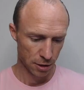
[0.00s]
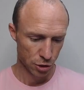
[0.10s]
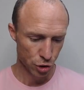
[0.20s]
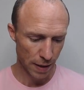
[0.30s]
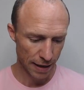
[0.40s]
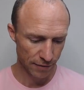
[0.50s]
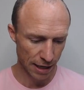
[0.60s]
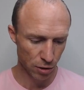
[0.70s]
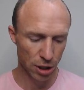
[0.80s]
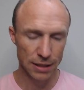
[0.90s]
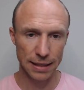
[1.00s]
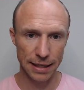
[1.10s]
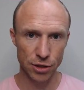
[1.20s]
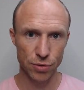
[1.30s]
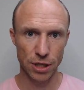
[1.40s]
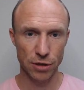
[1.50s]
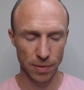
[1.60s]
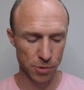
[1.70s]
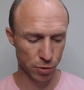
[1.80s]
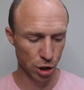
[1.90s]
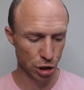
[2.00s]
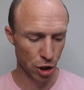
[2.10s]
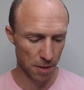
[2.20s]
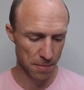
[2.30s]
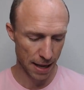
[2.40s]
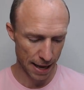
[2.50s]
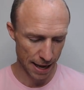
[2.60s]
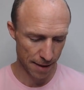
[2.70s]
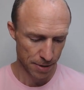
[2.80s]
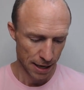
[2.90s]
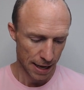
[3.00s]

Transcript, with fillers: So I have now logged into the Crypto.com app,